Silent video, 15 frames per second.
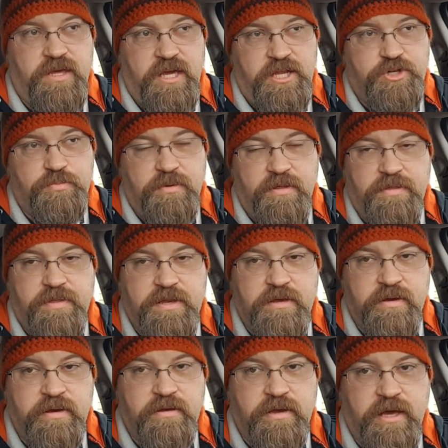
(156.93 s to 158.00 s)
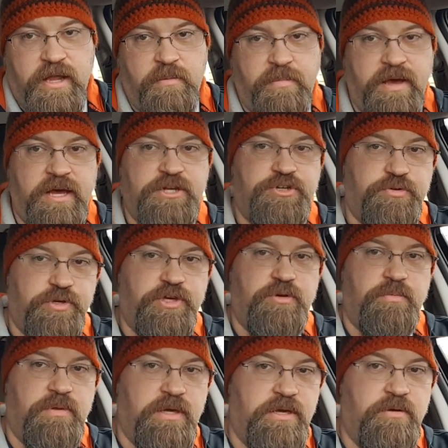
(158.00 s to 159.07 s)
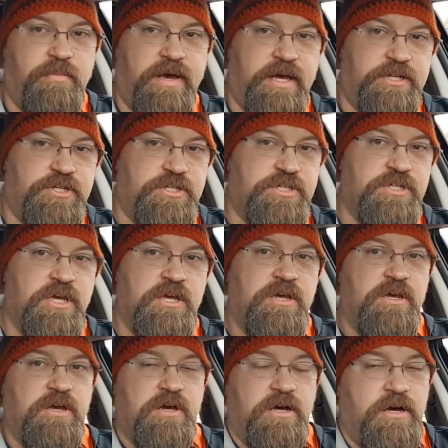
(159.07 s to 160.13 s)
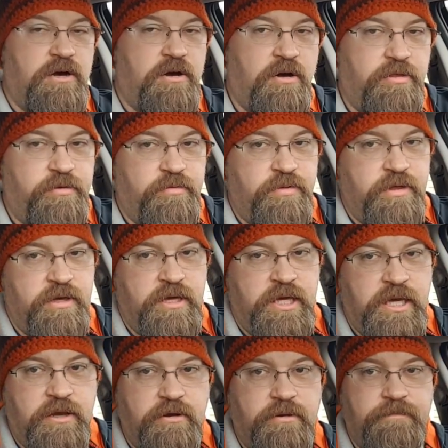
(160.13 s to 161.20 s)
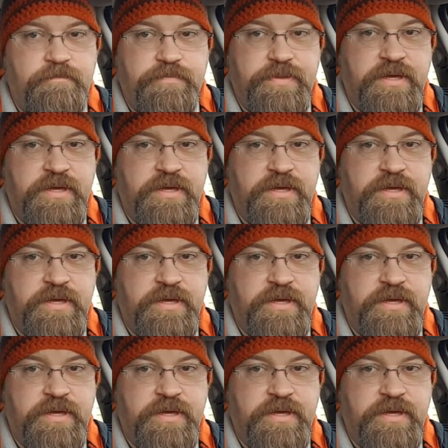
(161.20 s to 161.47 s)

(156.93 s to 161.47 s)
each month that you get a badge, you accumulate your badges uh, all through the year.